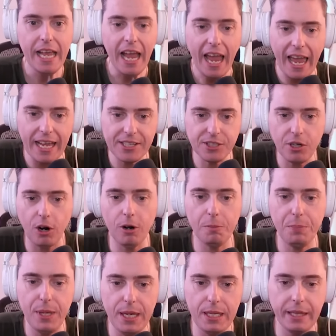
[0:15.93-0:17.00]

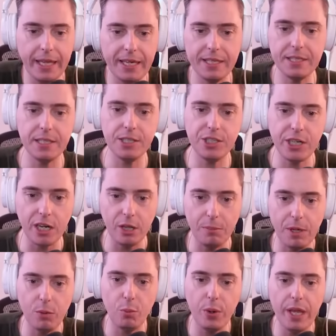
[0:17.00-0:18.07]
XRP. Ladies and
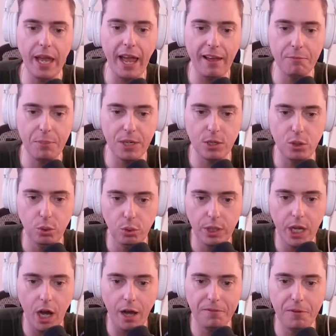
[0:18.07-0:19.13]
gentlemen, we have been cooling
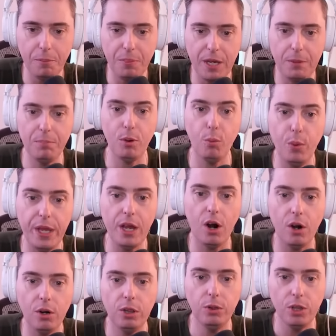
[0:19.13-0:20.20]
off a bit, but we
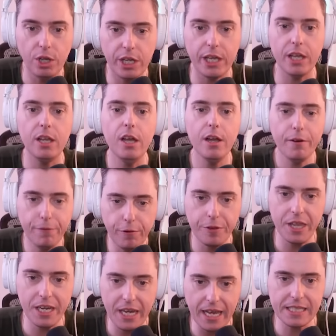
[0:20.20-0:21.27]
are looking for the
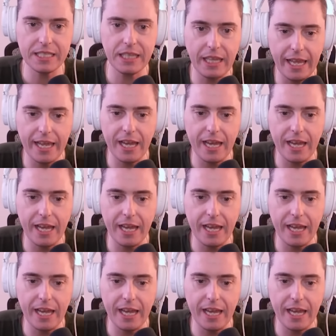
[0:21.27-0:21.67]
next leg